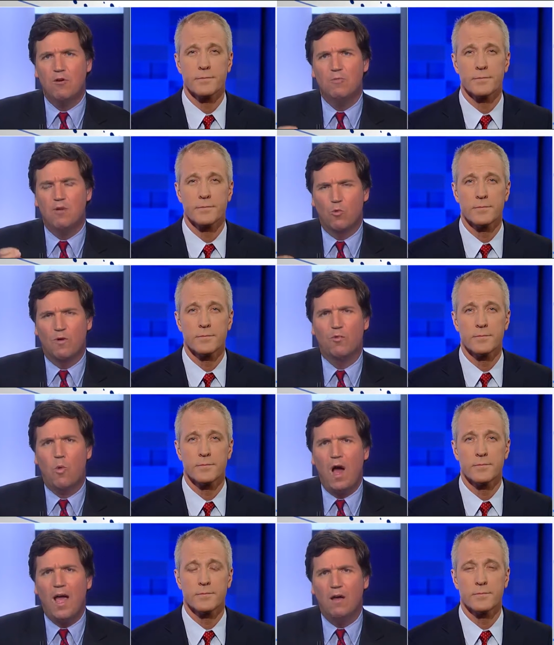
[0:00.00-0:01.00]
Speaker 1: it would be
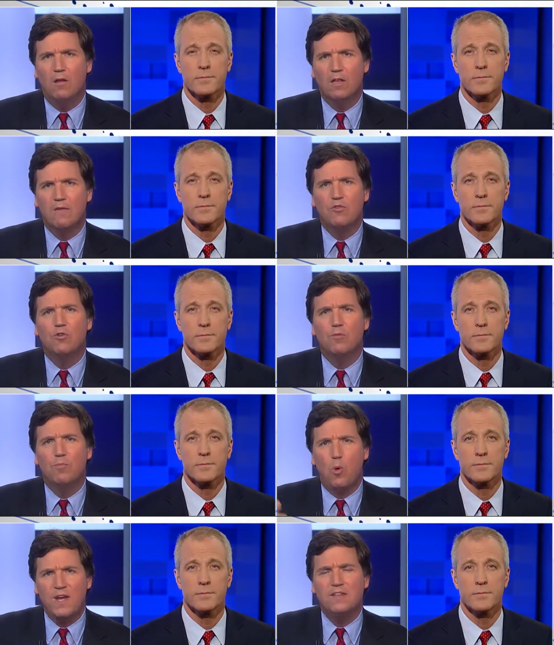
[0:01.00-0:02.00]
worthwhile if you could
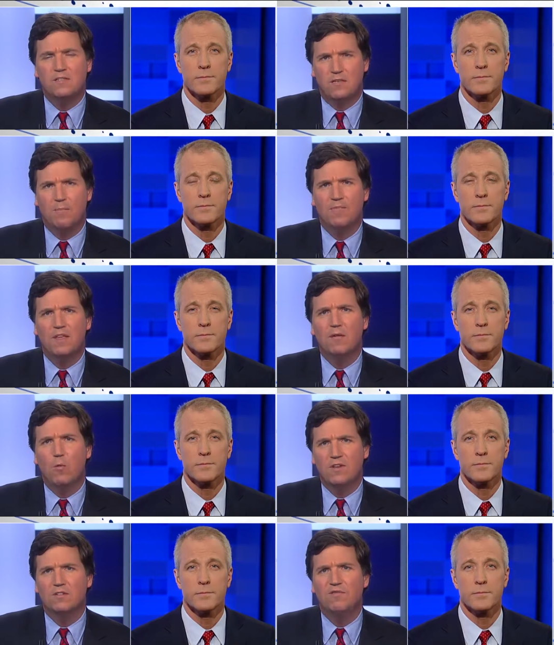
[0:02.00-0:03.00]
point to something that
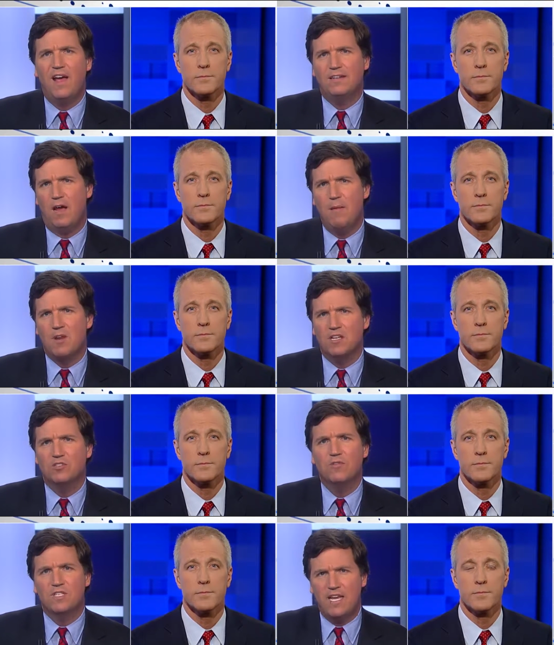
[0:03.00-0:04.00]
was in fact ominous?
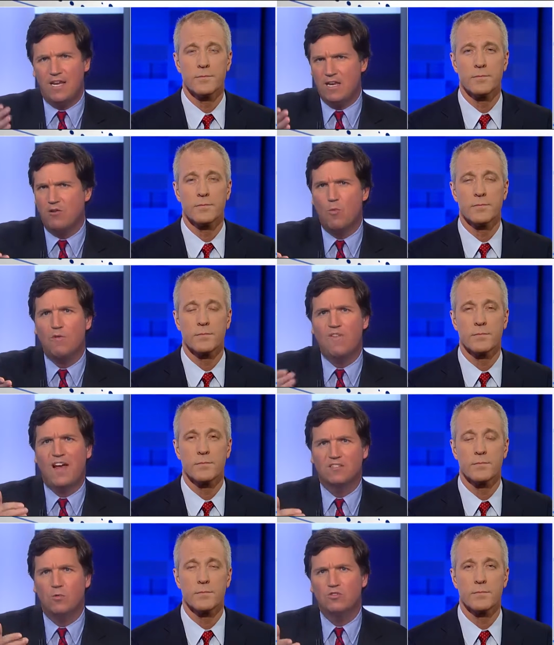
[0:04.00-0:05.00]
So the second, here are more
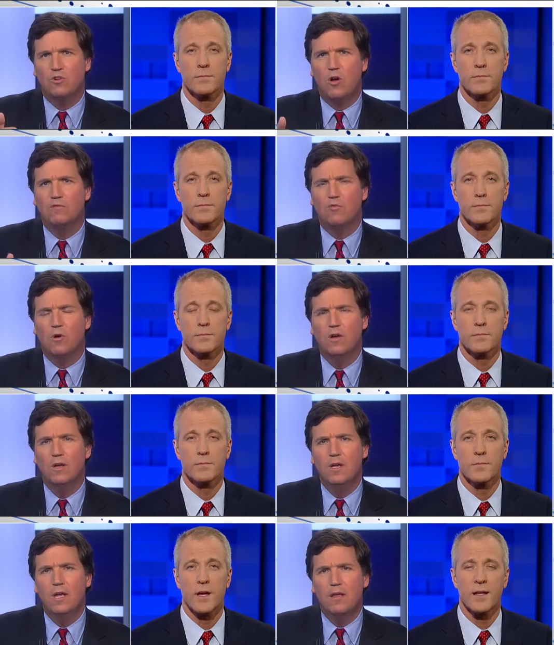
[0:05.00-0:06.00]
facts, the ones you called for.
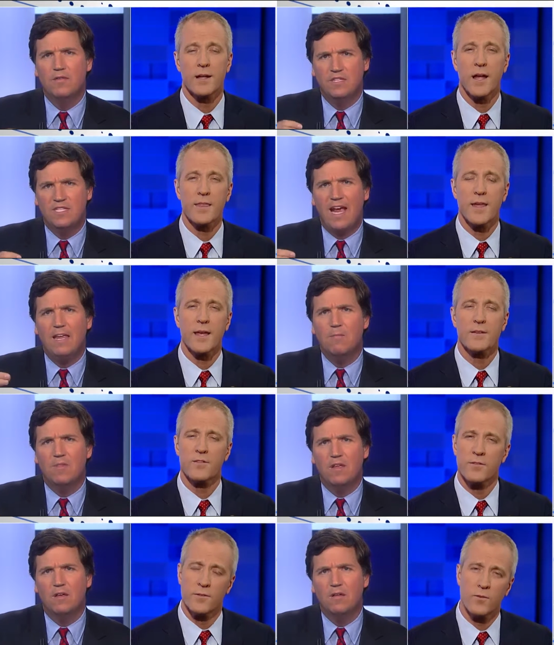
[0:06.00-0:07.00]
Speaker 2: I, the I second,
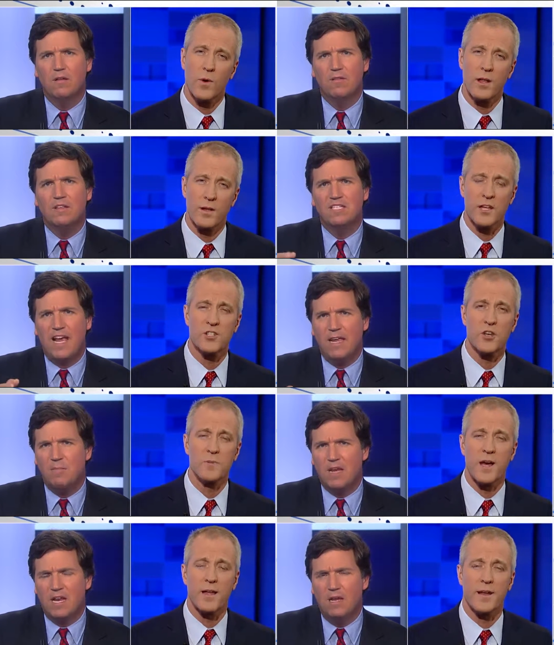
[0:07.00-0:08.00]
well, the excuse second
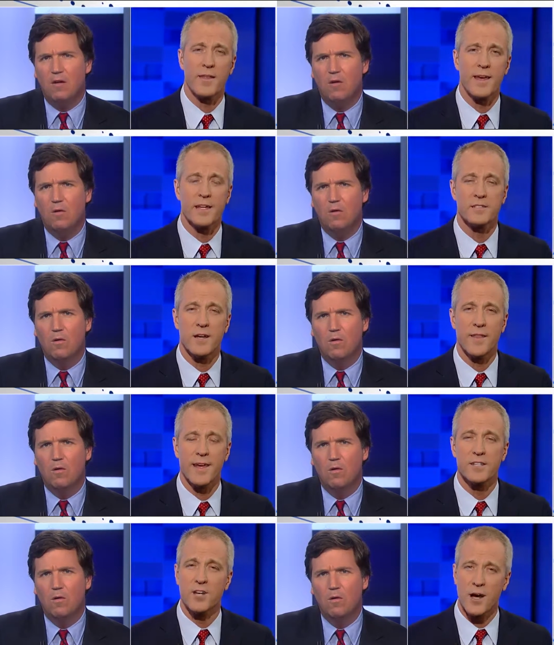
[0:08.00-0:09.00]
me, meeting, I, I, think it's, I think
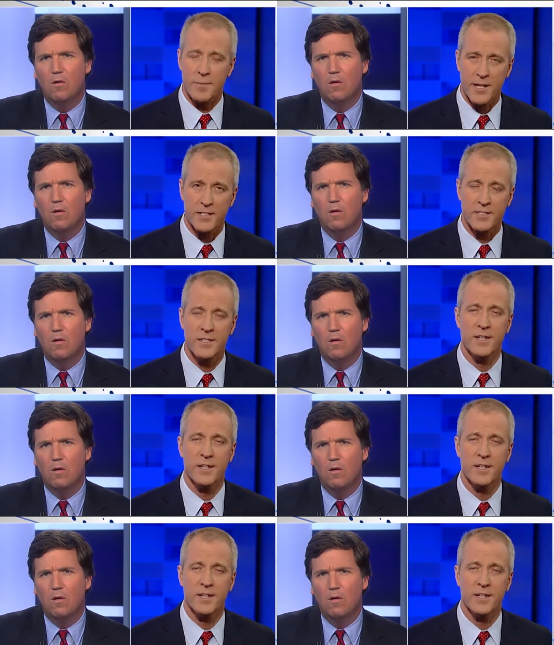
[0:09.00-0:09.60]
it's ominous